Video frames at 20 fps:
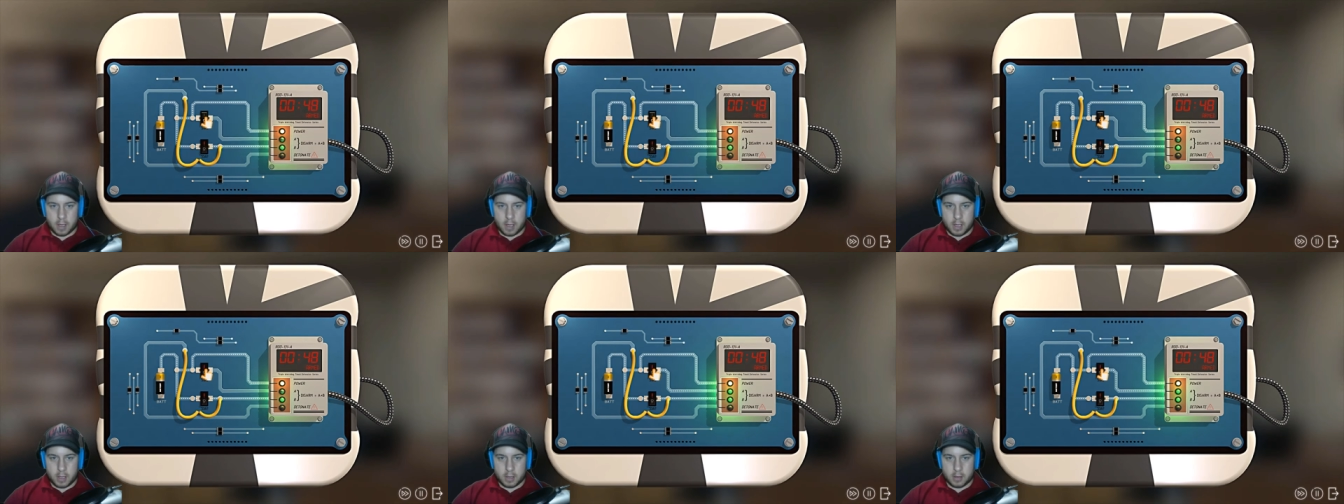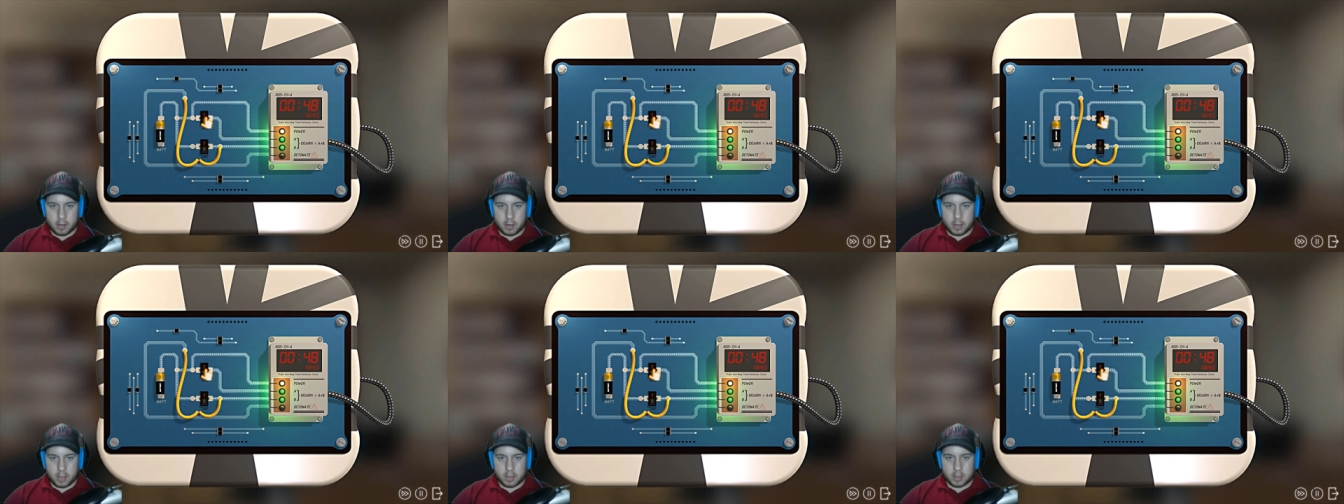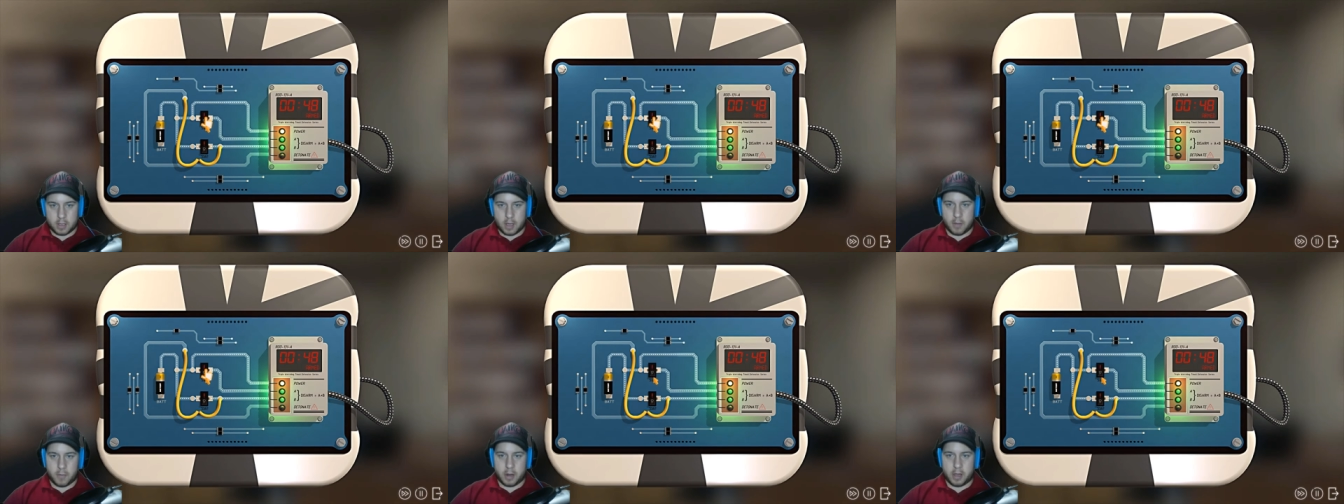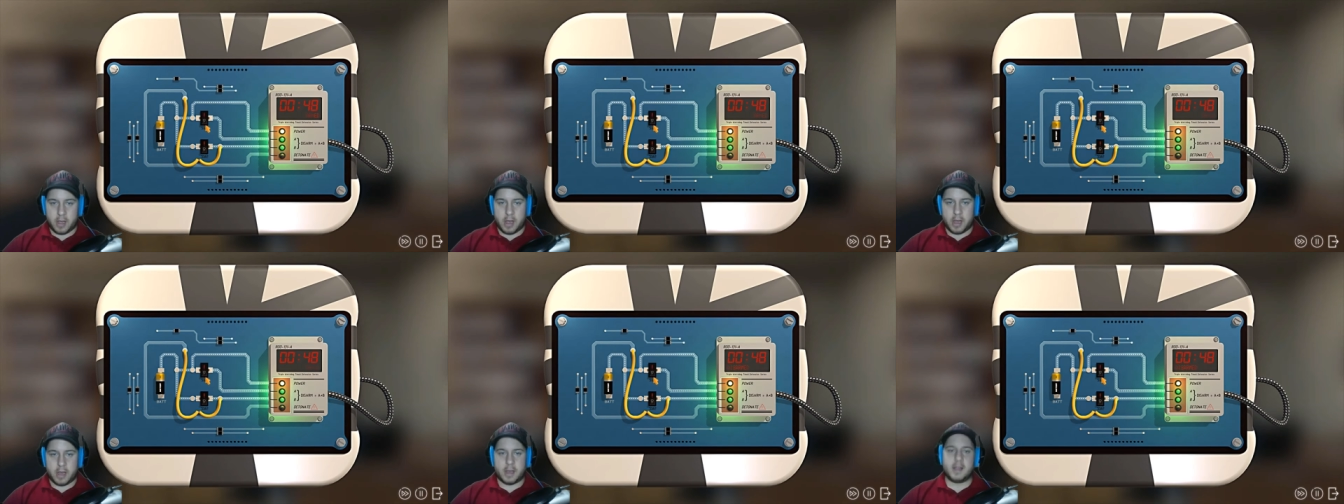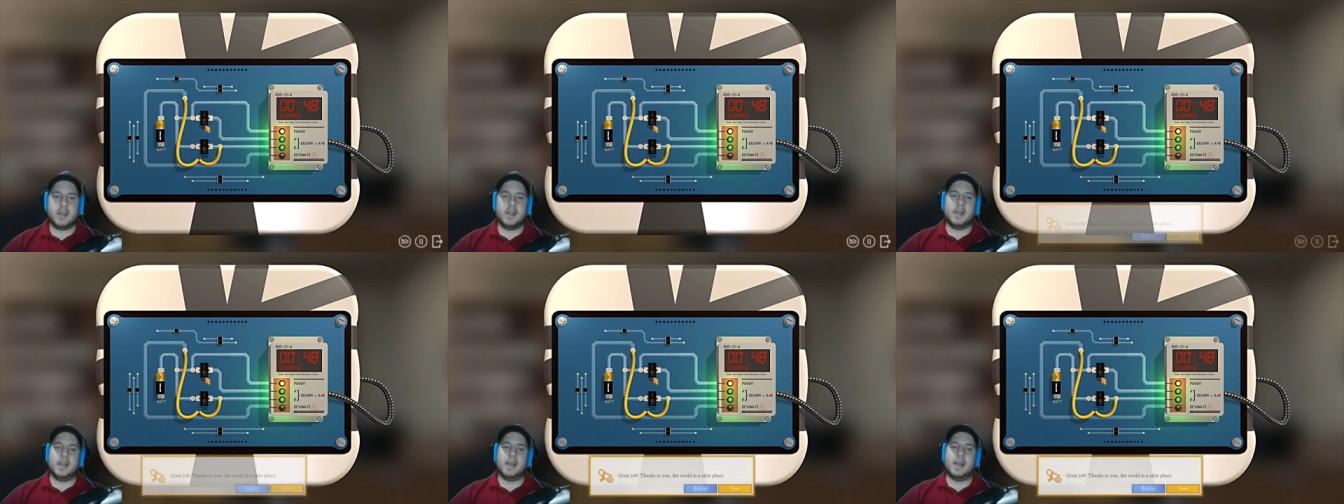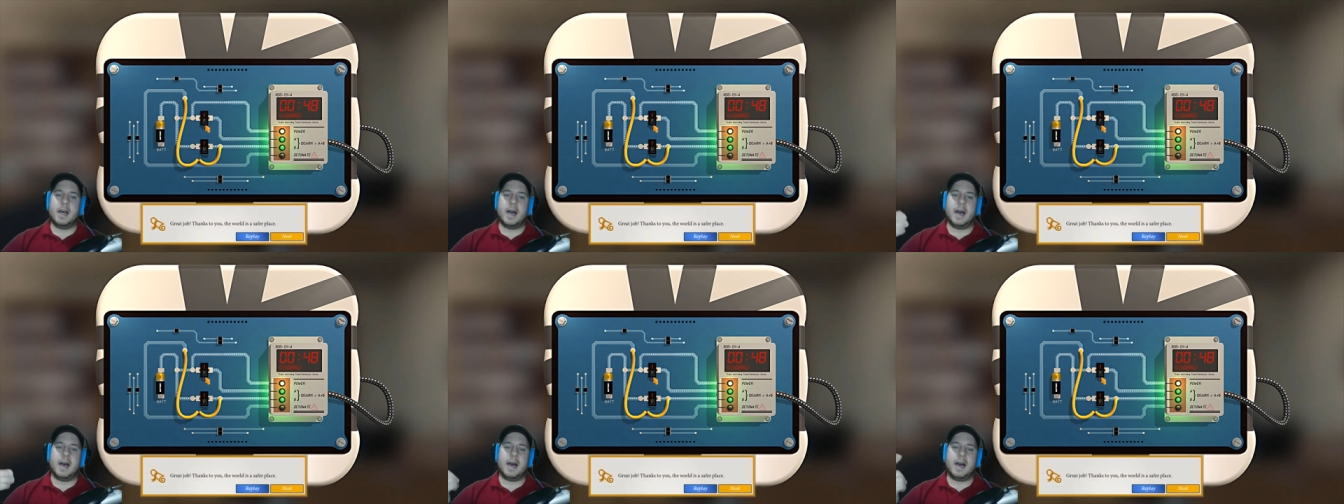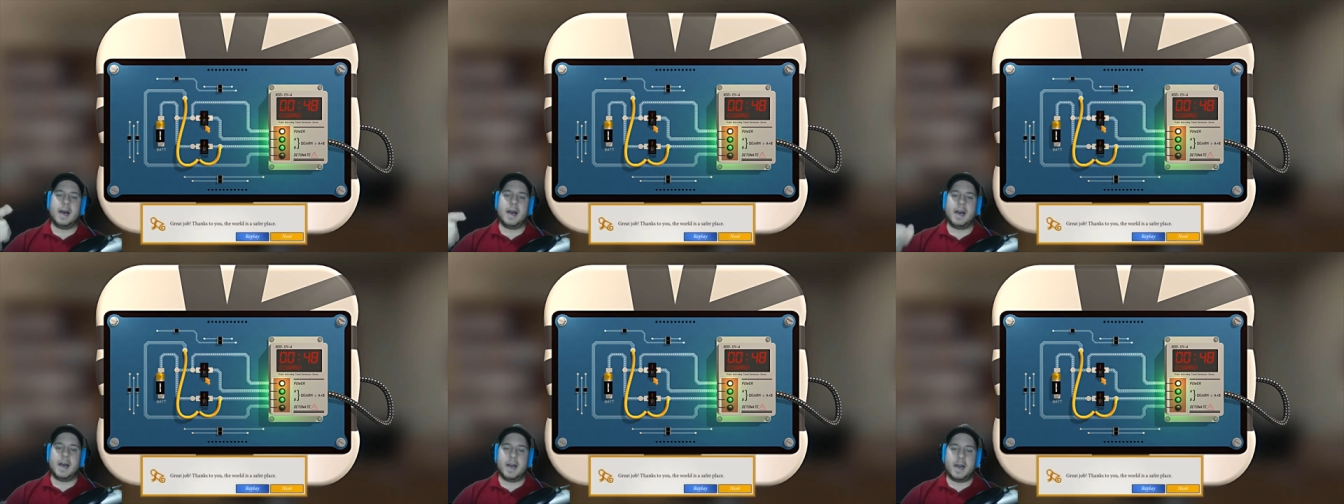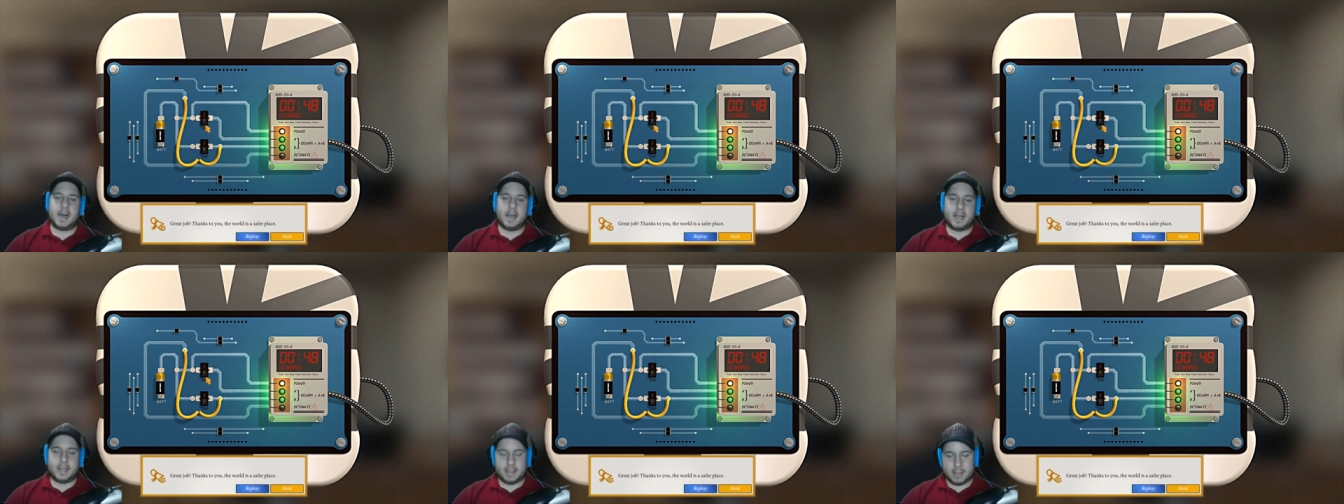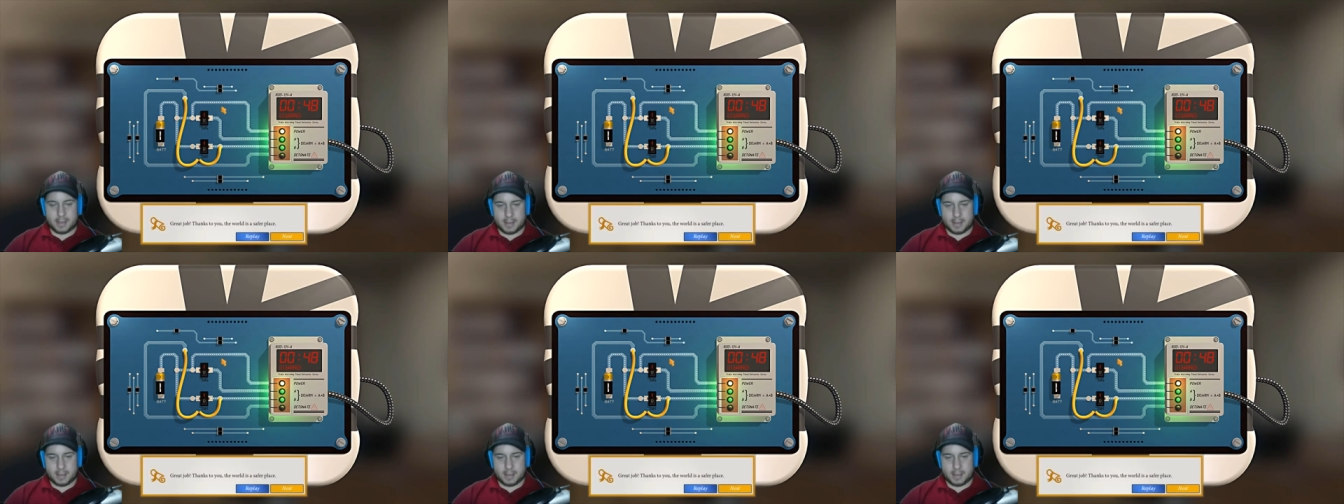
And turn this on. We're good. Ah.